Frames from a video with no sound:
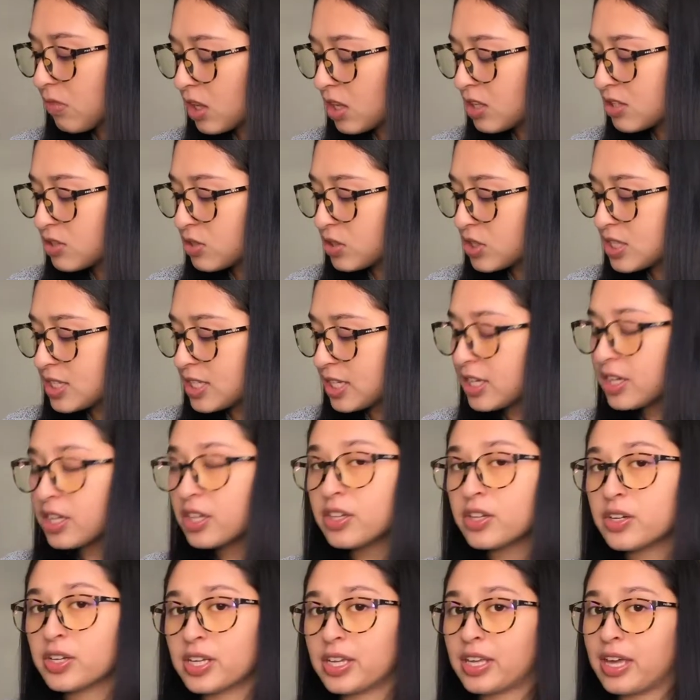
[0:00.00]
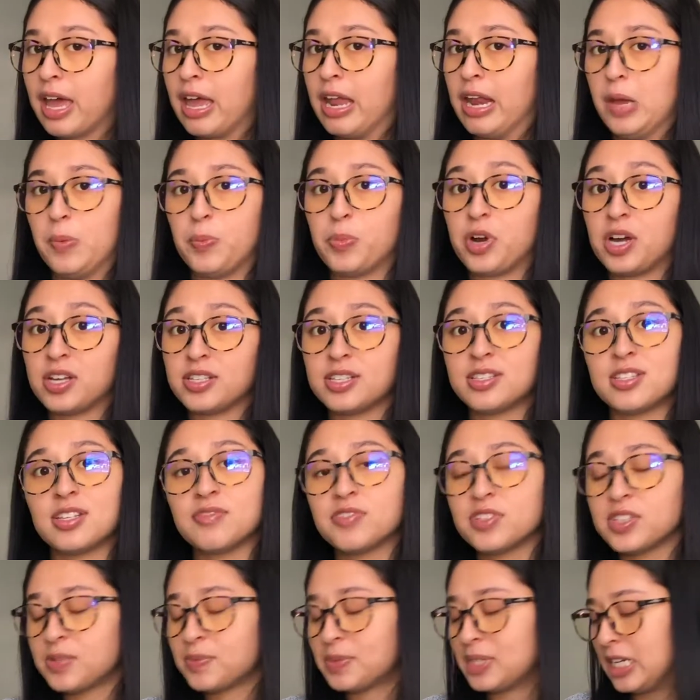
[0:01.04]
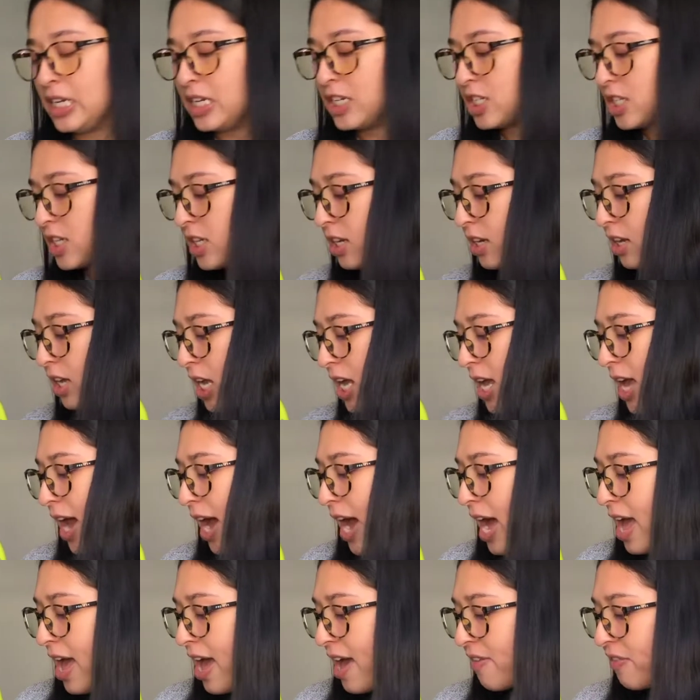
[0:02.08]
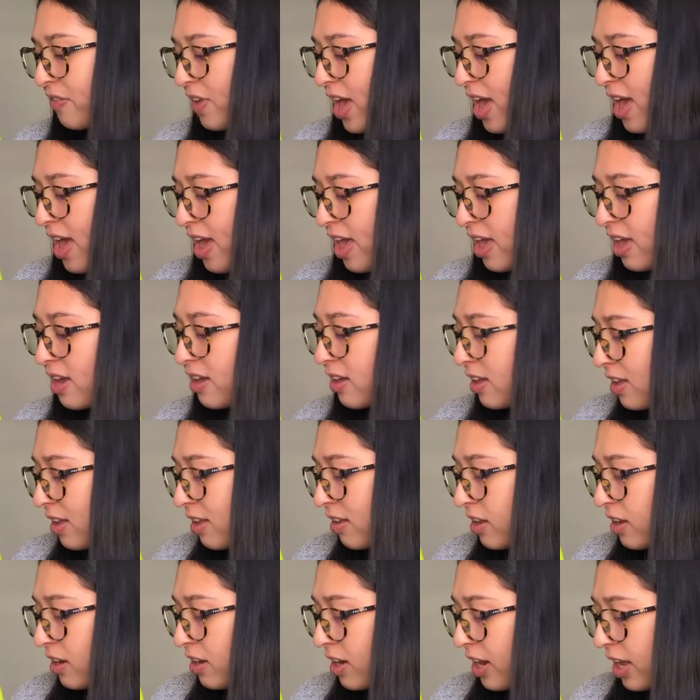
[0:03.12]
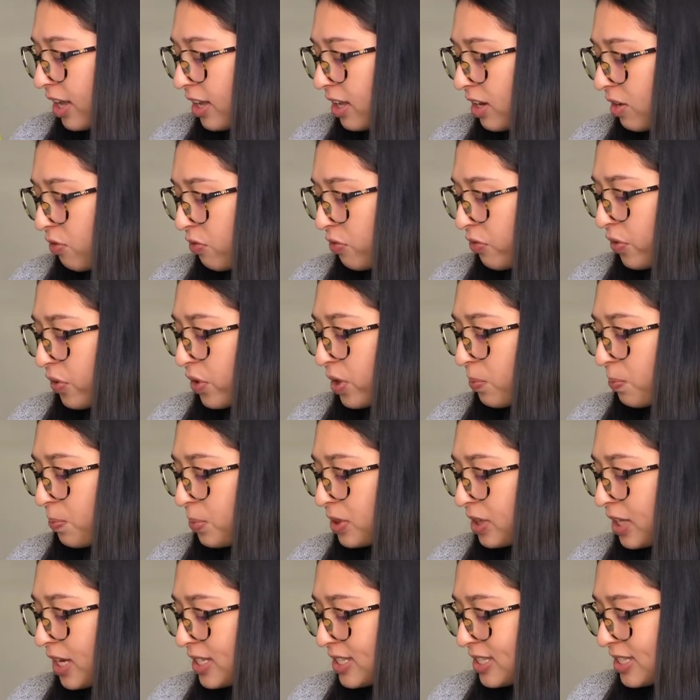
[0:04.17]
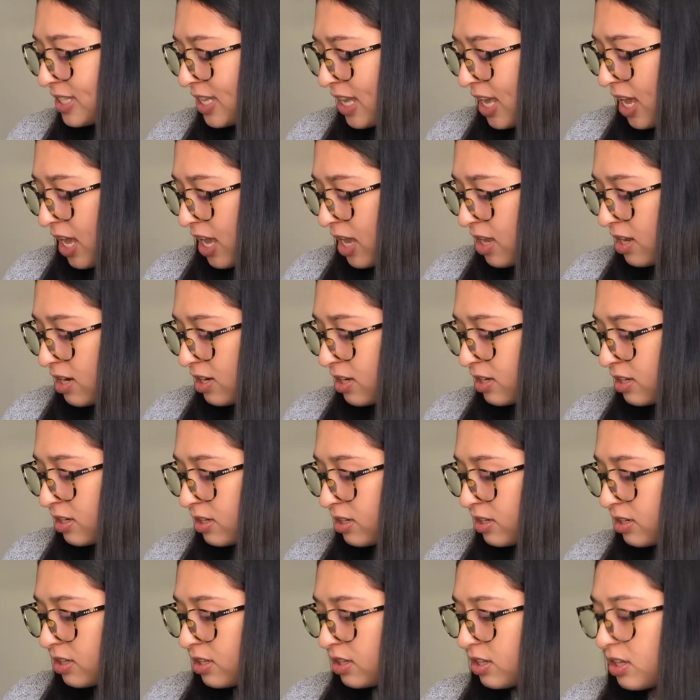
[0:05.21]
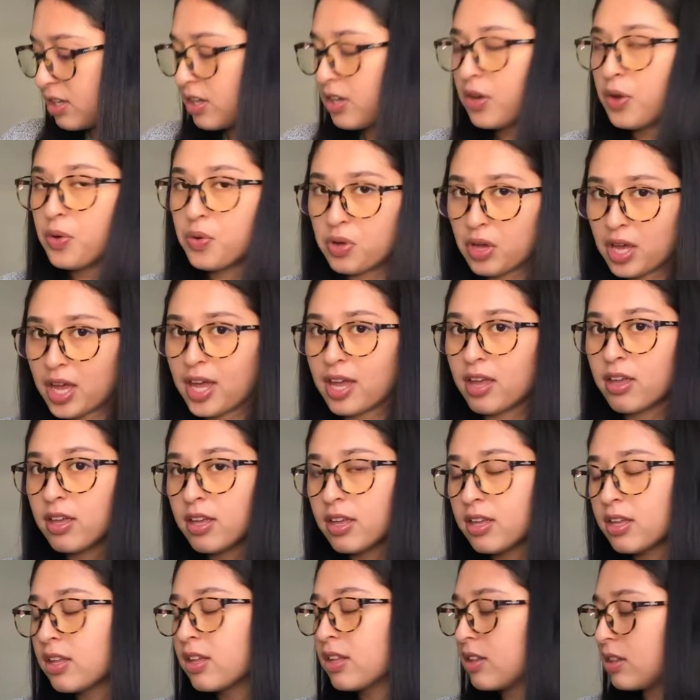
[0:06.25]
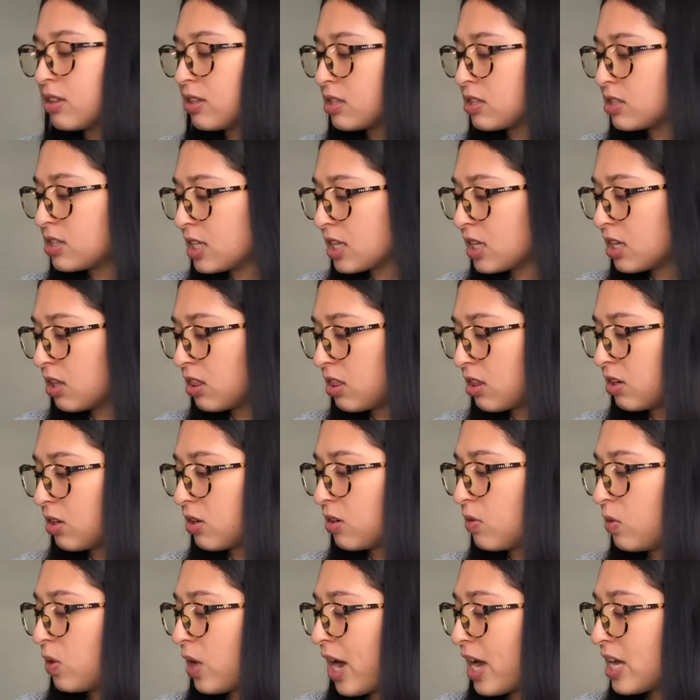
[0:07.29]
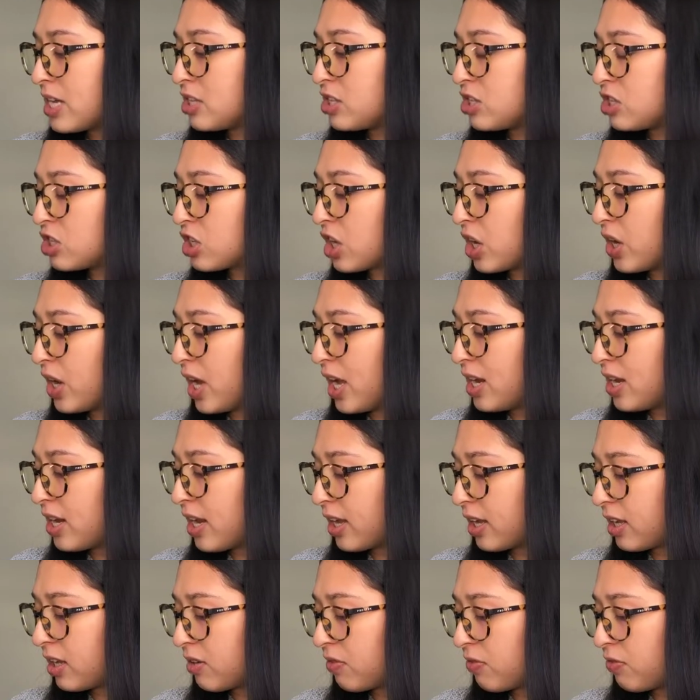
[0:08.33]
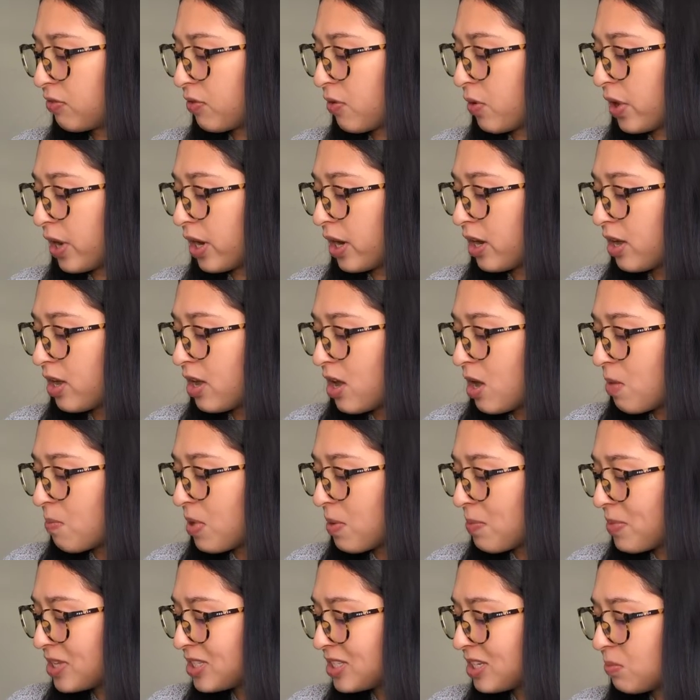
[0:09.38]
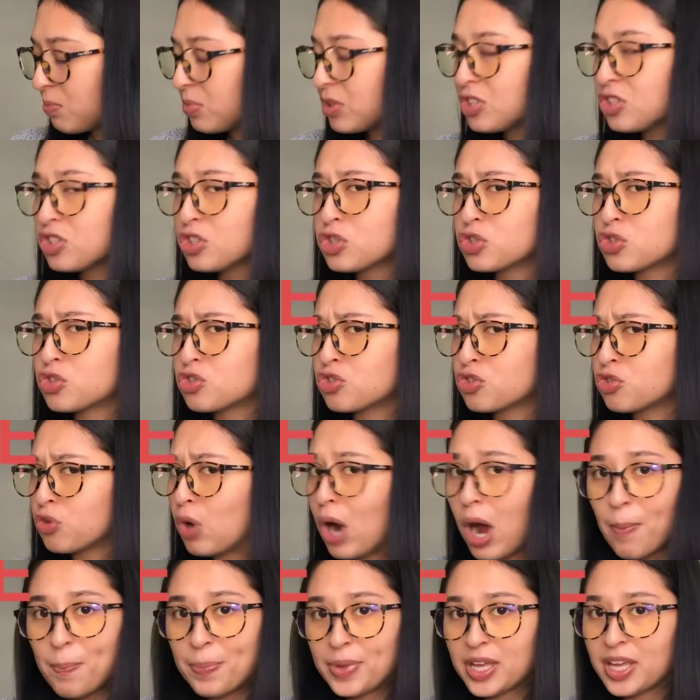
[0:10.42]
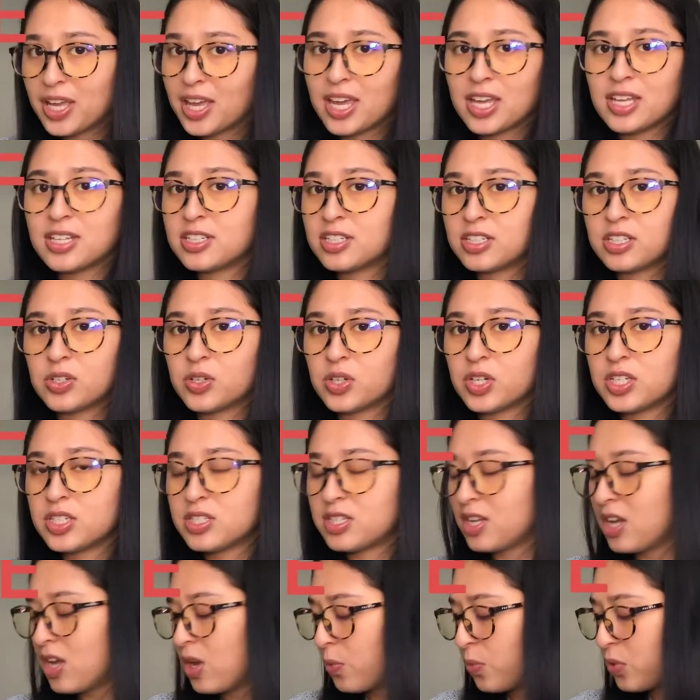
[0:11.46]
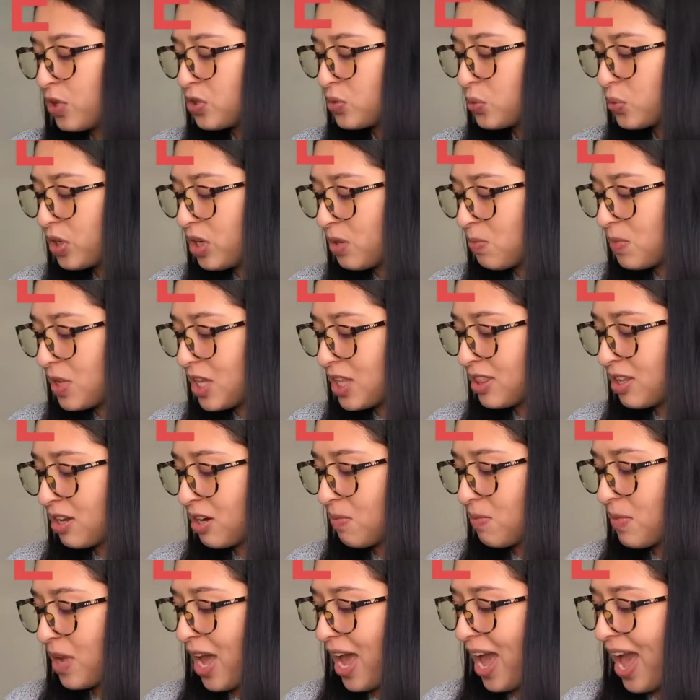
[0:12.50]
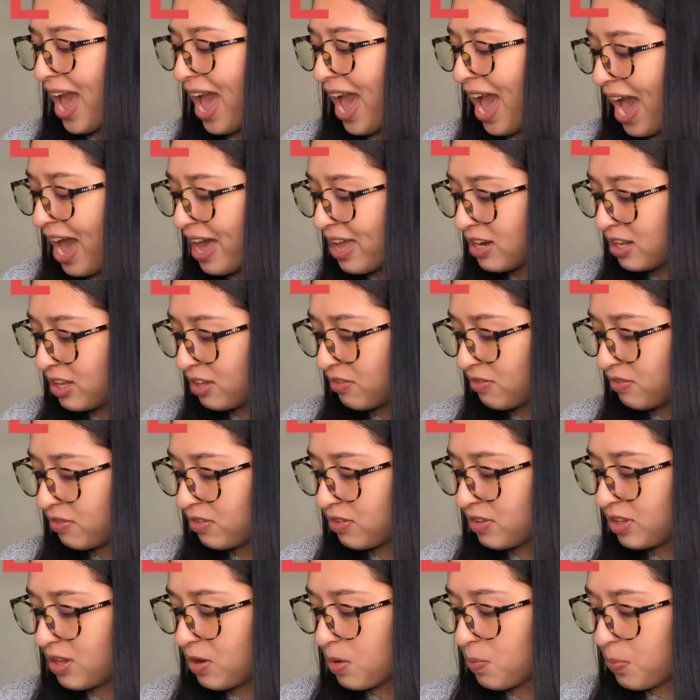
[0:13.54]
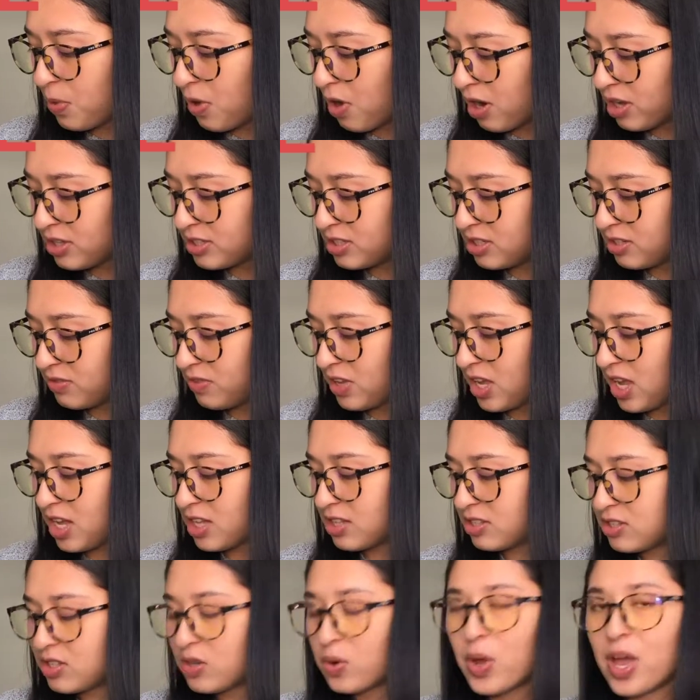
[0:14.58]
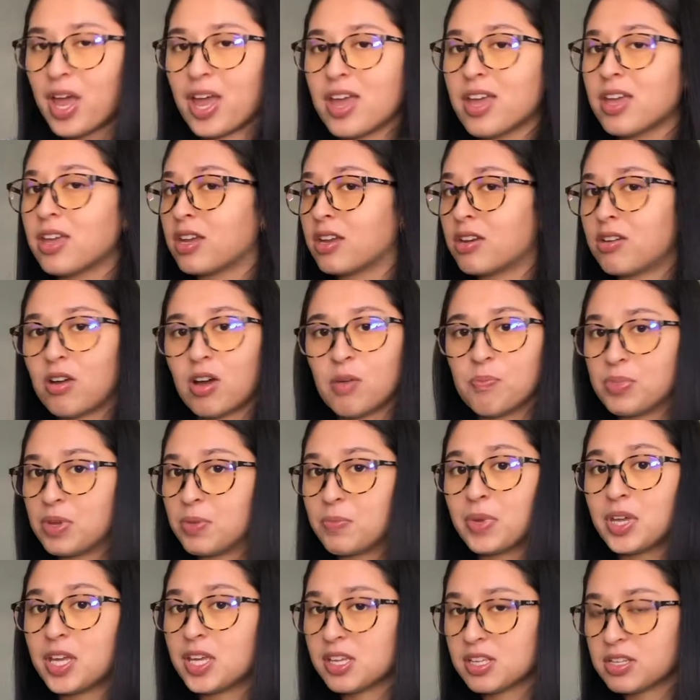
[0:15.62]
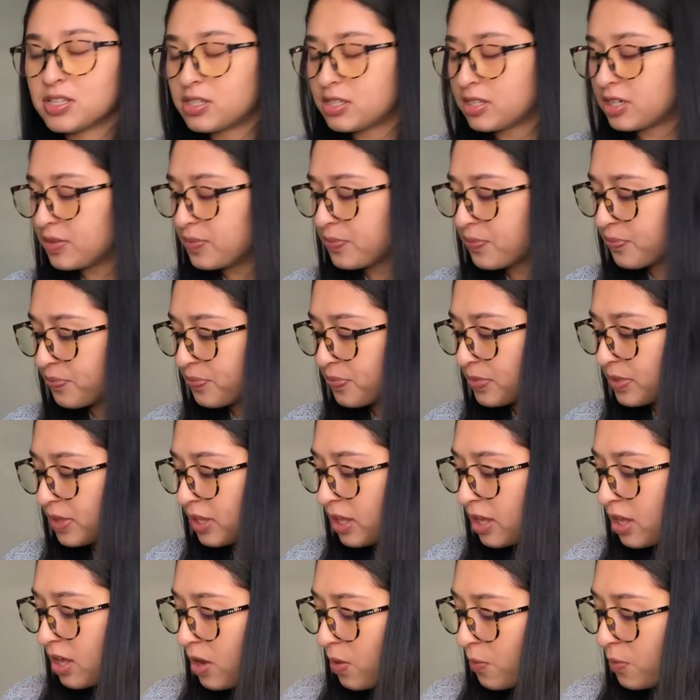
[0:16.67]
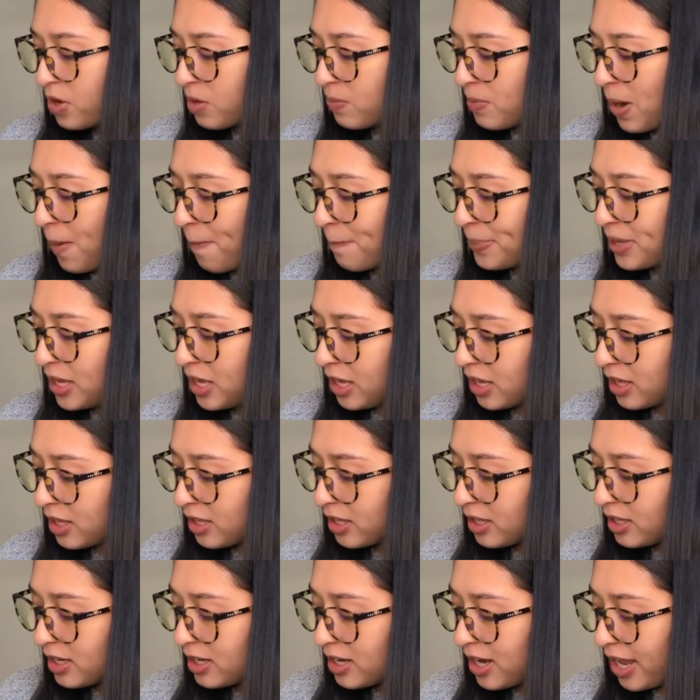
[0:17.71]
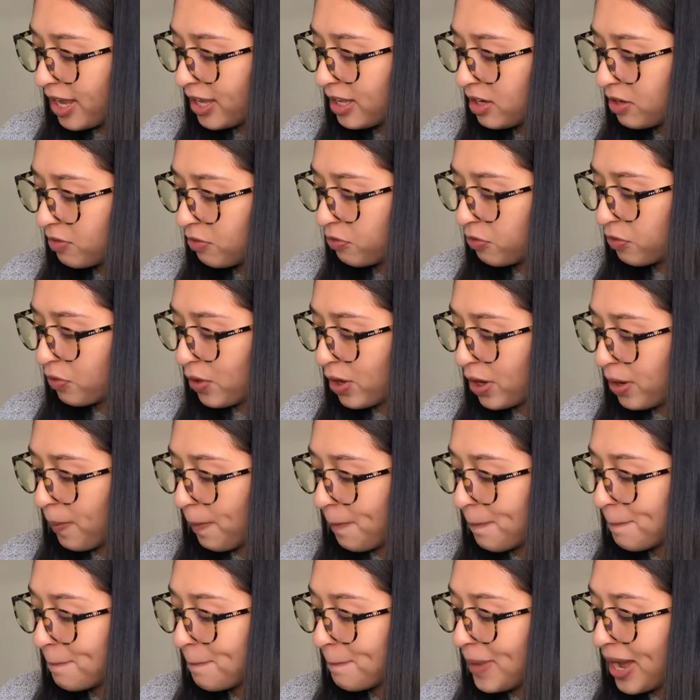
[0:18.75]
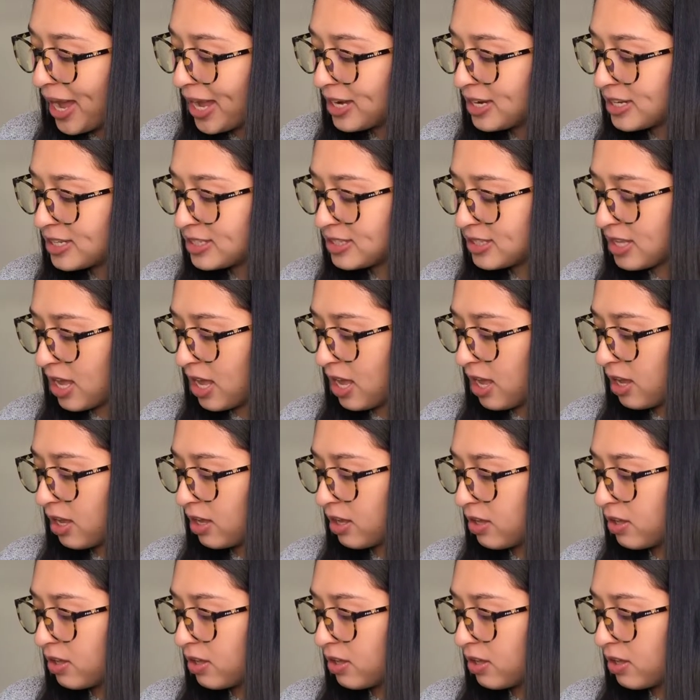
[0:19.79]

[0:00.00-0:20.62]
So let's take a look again at process of elimination. I have A, negative 4 plus 8. Okay, let's think it through. I start at negative 4, but my temperature is dropping 8 degrees, which wouldn't mean that I'm adding a positive 8. So A cannot be my answer. What about B? Negative 4 minus 8.